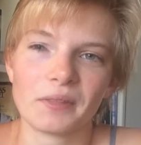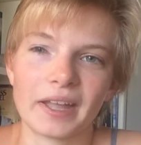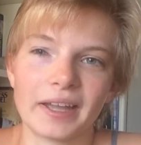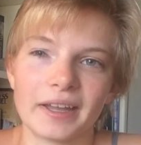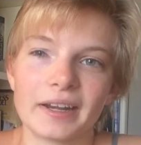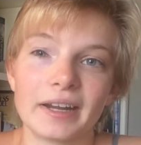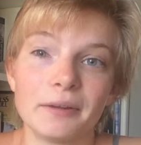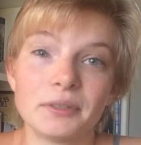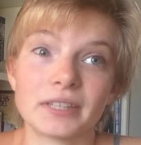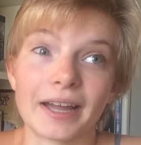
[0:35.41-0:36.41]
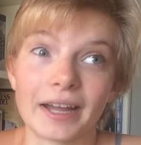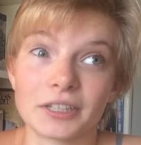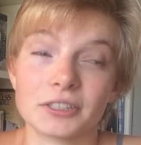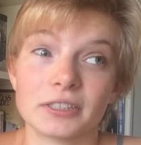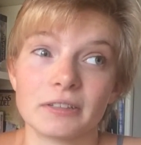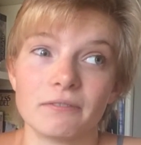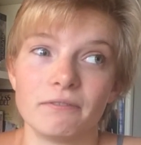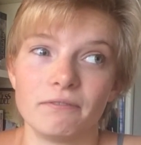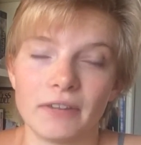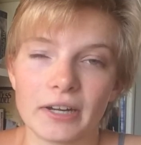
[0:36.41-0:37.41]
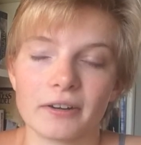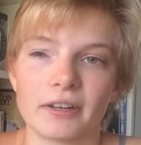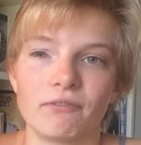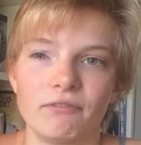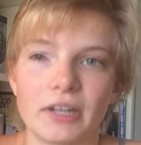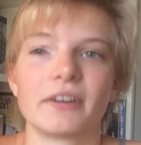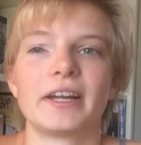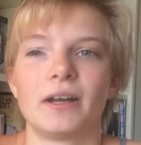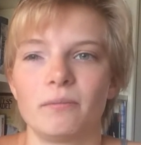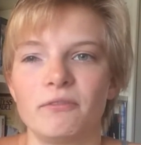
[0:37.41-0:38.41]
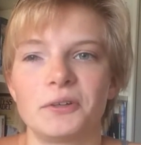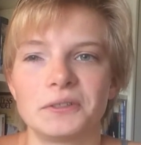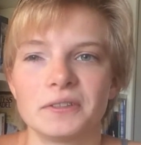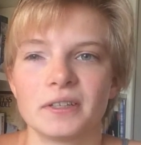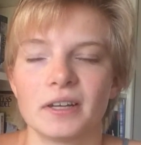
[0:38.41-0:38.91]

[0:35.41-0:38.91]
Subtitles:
And it was actually very, very helpful.